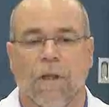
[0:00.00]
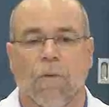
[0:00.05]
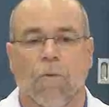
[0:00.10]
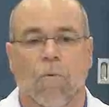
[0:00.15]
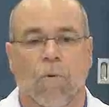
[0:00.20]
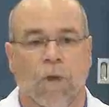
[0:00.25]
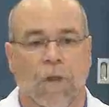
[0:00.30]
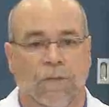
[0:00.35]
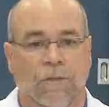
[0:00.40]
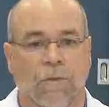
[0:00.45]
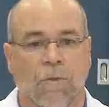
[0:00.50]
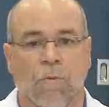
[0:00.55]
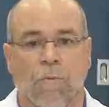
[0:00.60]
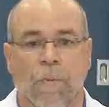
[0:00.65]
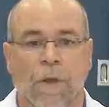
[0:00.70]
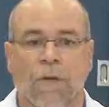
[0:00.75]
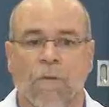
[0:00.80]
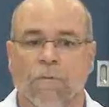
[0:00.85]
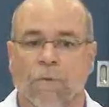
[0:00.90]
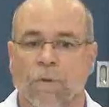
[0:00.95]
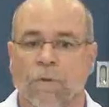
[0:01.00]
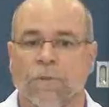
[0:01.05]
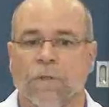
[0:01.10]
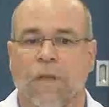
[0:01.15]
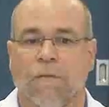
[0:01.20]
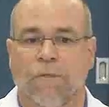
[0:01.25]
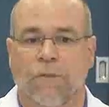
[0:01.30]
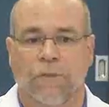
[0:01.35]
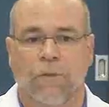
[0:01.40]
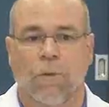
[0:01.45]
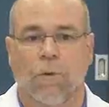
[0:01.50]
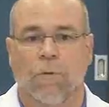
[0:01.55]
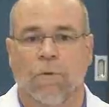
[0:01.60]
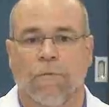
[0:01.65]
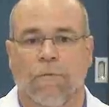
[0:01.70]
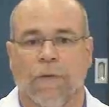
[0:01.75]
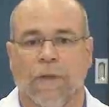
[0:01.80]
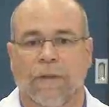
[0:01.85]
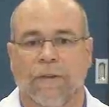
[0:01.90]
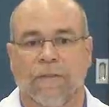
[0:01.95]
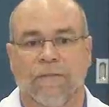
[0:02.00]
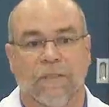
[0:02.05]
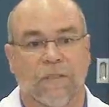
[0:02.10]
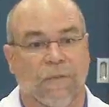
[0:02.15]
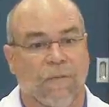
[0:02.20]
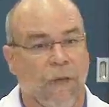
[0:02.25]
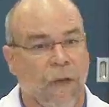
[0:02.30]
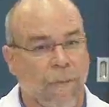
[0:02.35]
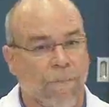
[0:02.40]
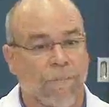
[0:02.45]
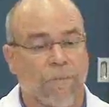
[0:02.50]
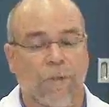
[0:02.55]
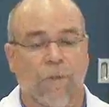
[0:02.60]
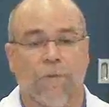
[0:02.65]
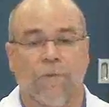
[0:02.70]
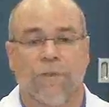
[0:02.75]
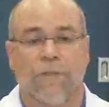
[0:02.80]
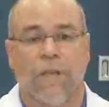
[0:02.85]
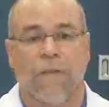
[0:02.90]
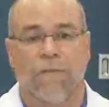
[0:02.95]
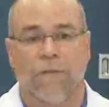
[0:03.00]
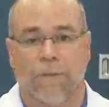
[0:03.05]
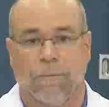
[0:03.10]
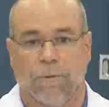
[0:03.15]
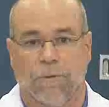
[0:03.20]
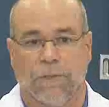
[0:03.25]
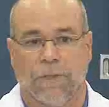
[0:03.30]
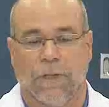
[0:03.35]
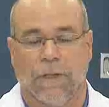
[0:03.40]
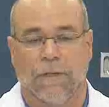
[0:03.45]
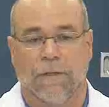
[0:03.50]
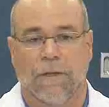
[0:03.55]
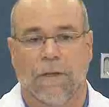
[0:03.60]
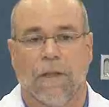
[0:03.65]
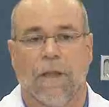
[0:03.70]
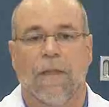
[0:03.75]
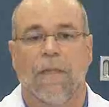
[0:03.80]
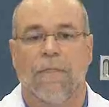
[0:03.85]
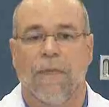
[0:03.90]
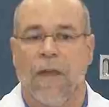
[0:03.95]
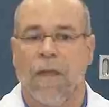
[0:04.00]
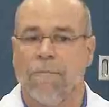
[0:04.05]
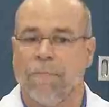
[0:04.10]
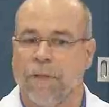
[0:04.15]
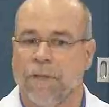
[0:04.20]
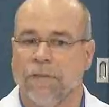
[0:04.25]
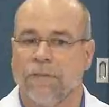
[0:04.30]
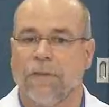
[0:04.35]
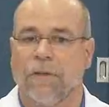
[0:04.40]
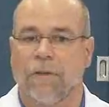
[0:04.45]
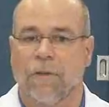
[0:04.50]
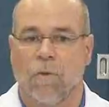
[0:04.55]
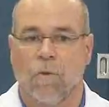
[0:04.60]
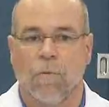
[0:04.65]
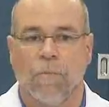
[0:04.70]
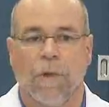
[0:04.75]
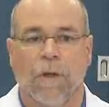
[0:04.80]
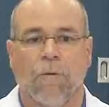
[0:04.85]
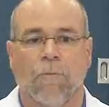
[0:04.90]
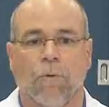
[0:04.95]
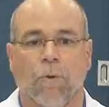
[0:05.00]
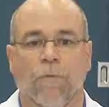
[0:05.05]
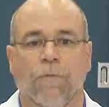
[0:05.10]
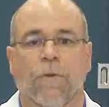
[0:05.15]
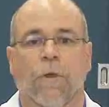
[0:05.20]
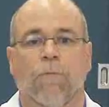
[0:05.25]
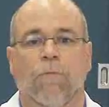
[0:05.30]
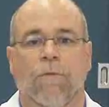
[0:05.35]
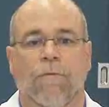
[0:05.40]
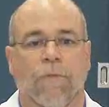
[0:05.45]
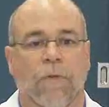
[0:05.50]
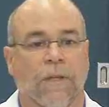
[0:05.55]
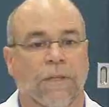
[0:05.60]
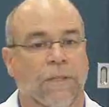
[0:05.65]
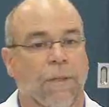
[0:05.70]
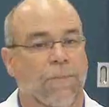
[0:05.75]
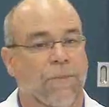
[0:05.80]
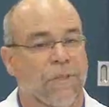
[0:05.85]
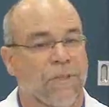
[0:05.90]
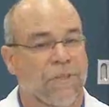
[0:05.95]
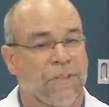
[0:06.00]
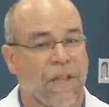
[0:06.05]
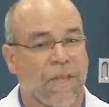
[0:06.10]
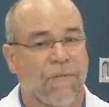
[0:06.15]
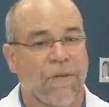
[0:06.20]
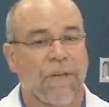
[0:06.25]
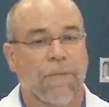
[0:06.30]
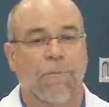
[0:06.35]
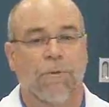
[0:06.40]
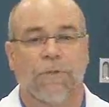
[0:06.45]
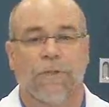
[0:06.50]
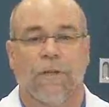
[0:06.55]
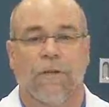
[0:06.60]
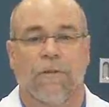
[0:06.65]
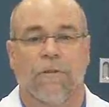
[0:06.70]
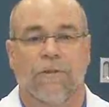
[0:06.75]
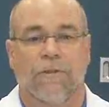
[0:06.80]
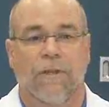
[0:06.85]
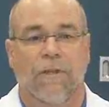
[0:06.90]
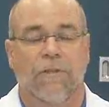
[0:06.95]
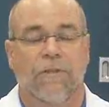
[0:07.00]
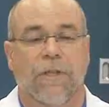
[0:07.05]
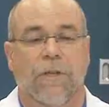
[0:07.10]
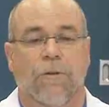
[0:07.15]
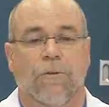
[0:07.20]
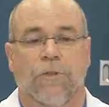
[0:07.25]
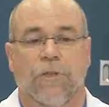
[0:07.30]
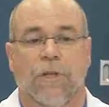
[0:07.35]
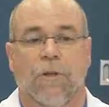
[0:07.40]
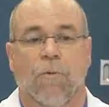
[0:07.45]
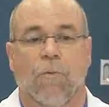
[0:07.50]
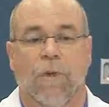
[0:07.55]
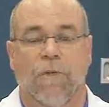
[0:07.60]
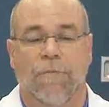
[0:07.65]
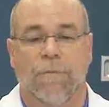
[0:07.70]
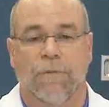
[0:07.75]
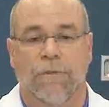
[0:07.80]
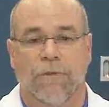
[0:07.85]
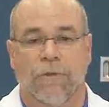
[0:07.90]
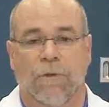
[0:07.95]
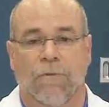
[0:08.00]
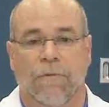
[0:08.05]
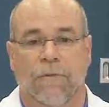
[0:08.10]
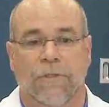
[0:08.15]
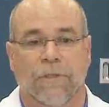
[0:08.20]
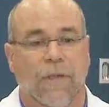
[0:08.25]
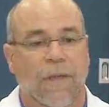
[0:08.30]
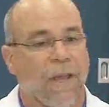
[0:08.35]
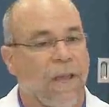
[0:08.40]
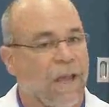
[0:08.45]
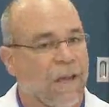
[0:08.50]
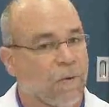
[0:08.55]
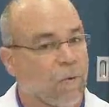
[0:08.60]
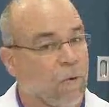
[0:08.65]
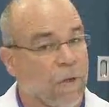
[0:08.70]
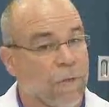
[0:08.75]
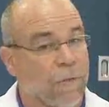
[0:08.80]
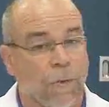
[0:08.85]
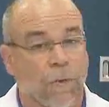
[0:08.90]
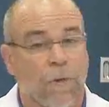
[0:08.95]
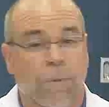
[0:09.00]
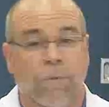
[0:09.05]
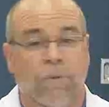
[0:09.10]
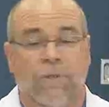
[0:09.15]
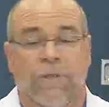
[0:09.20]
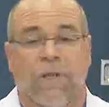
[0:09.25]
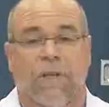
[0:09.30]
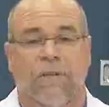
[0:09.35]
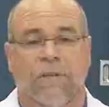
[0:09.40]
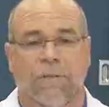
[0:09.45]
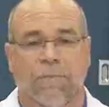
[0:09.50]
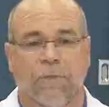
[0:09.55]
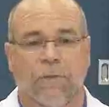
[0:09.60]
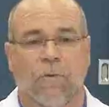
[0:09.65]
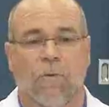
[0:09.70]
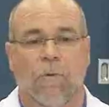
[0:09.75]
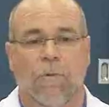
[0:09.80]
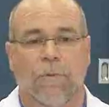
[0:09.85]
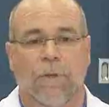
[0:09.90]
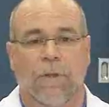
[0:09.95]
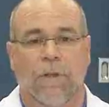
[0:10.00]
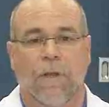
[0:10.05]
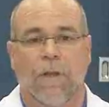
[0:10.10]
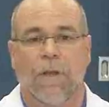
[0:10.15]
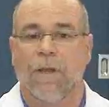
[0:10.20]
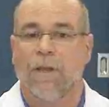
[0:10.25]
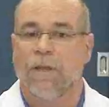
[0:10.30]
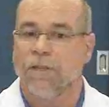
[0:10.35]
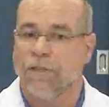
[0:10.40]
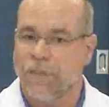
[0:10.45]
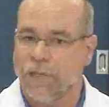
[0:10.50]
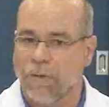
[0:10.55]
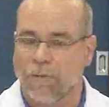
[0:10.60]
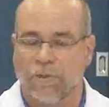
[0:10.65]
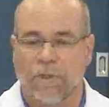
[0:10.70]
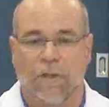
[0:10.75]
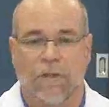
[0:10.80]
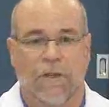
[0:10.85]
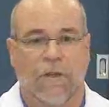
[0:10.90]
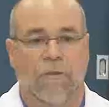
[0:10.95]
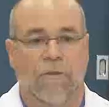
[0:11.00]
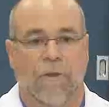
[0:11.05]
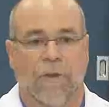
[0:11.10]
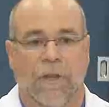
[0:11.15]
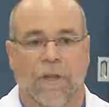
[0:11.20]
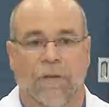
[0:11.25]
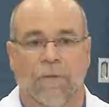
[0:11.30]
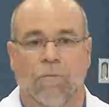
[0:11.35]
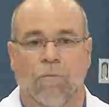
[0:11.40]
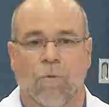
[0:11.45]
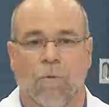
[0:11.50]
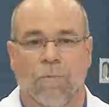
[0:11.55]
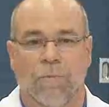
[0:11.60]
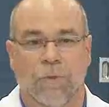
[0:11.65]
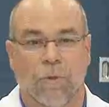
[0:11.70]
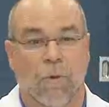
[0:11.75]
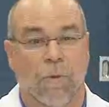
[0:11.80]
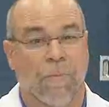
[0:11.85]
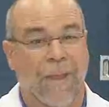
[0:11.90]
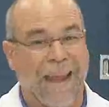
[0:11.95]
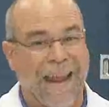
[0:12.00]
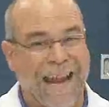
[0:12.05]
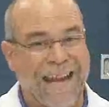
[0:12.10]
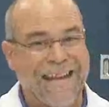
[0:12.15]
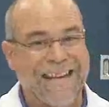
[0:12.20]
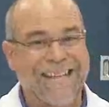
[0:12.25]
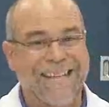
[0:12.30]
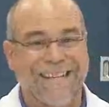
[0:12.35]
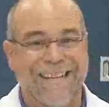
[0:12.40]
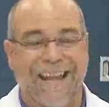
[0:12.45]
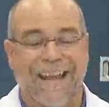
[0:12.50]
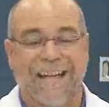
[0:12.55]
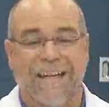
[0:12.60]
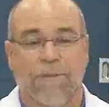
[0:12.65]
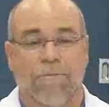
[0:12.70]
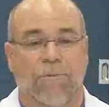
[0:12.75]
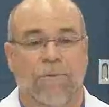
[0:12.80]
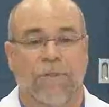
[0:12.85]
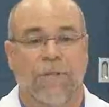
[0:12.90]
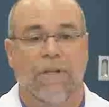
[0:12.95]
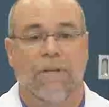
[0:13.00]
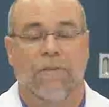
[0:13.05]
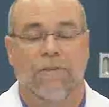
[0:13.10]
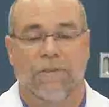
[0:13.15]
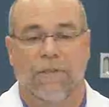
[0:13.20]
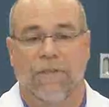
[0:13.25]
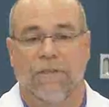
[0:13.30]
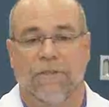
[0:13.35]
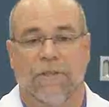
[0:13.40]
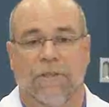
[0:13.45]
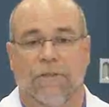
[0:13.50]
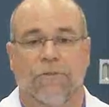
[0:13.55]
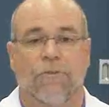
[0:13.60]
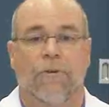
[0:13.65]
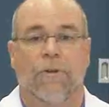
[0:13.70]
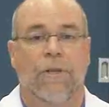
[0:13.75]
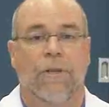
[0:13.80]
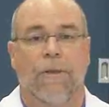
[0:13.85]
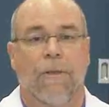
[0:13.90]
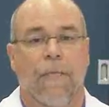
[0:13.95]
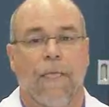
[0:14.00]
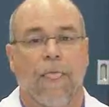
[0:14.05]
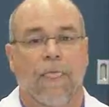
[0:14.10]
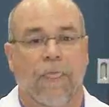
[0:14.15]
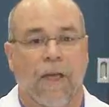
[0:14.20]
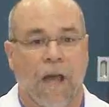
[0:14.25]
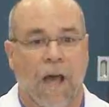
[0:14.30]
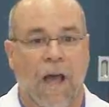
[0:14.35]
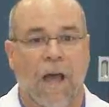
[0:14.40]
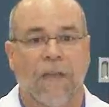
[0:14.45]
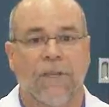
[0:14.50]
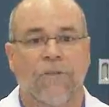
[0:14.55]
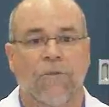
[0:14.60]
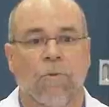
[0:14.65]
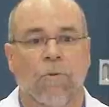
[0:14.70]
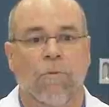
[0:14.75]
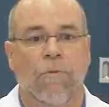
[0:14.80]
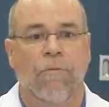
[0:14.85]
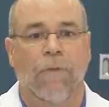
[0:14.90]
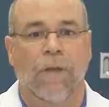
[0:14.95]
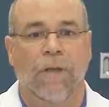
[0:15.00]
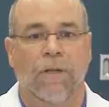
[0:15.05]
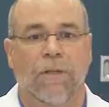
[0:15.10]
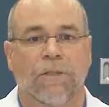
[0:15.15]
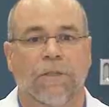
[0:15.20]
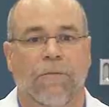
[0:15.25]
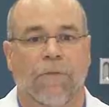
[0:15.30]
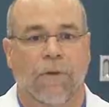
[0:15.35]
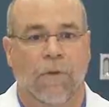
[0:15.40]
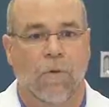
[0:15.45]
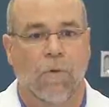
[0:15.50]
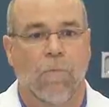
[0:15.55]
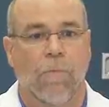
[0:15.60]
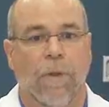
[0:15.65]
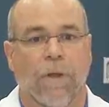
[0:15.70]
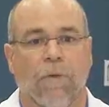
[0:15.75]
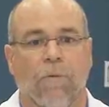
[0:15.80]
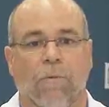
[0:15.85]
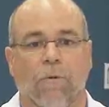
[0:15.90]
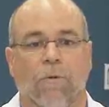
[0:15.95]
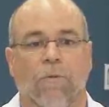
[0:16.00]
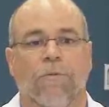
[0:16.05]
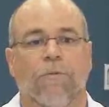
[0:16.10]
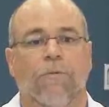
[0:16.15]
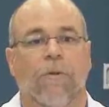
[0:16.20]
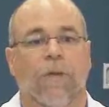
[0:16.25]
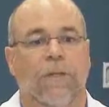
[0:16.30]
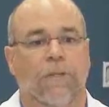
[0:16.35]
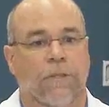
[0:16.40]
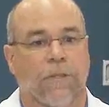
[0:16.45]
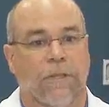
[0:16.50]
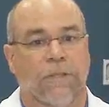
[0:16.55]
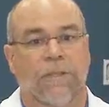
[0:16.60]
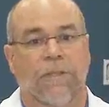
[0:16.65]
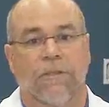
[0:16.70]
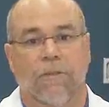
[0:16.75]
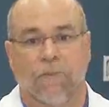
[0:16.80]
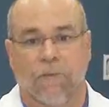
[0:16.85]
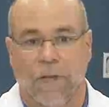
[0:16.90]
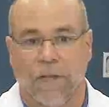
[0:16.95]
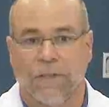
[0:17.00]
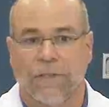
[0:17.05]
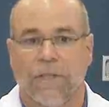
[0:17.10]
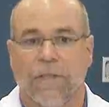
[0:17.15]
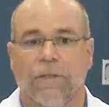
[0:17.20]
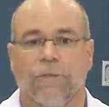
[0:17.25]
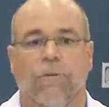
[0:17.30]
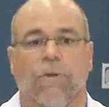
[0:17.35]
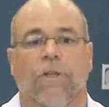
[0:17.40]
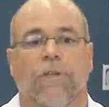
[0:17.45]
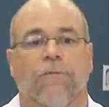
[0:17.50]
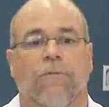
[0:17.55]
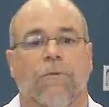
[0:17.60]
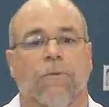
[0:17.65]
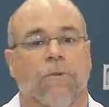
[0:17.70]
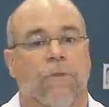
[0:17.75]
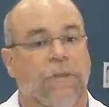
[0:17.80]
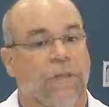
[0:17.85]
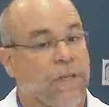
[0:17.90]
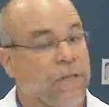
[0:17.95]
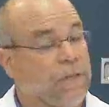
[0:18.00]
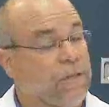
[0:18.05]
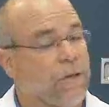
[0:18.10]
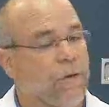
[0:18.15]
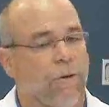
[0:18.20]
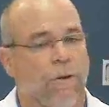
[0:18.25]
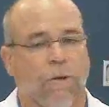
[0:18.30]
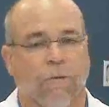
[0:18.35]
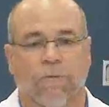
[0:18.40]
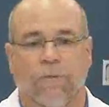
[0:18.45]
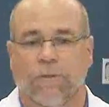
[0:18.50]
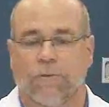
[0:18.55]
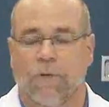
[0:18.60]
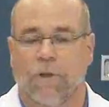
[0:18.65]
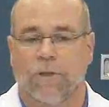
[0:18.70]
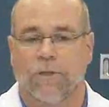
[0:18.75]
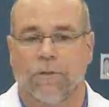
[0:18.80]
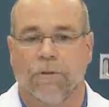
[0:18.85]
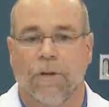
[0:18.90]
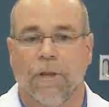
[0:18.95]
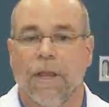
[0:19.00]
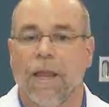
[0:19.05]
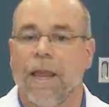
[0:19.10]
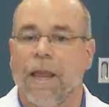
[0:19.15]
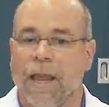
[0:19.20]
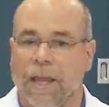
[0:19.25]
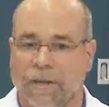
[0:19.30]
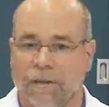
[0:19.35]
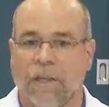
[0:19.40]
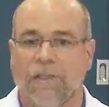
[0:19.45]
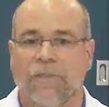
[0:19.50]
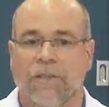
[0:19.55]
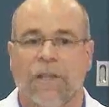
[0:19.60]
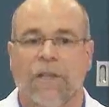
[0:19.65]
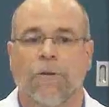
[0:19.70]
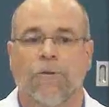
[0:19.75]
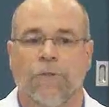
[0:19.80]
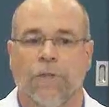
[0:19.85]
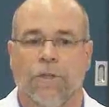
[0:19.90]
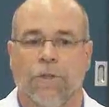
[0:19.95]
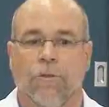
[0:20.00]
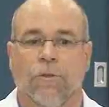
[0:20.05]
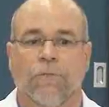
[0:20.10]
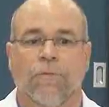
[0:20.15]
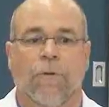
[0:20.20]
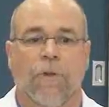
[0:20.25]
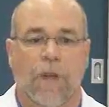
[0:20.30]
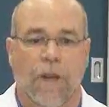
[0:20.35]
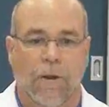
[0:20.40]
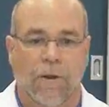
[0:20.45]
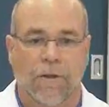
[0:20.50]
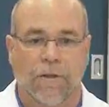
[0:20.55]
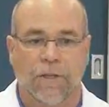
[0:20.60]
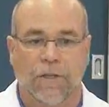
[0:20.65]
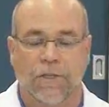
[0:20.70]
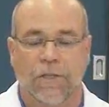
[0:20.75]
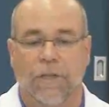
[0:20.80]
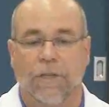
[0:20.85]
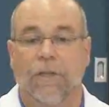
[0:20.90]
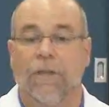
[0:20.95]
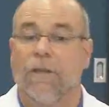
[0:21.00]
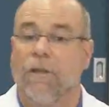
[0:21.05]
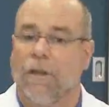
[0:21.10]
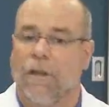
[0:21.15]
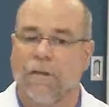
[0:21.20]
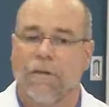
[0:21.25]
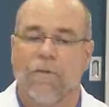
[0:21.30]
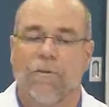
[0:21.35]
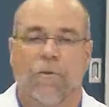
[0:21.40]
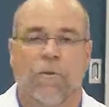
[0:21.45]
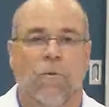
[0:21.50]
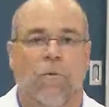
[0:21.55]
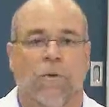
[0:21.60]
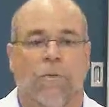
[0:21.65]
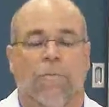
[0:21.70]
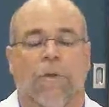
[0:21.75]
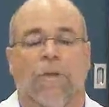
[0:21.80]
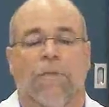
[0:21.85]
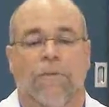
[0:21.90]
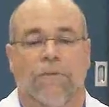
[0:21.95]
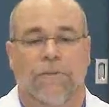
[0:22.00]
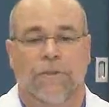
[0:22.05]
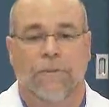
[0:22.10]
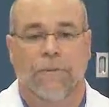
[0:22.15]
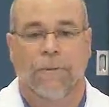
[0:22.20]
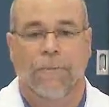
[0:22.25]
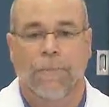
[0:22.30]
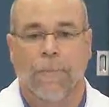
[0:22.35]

Whereas cool metal roofs have a solar reflectance of up to 70%. That means that a cool metal roof could reflect up to 70% of the sun's energy away from the surface, and only 30% is absorbed. Shingles, on the other hand, will absorb 80 to 90% of the sun's energy. The high solar reflectance of a cool metal roof translates into less heat transfer to the interior of a structure, and less energy used for air conditioning and other cooling methods.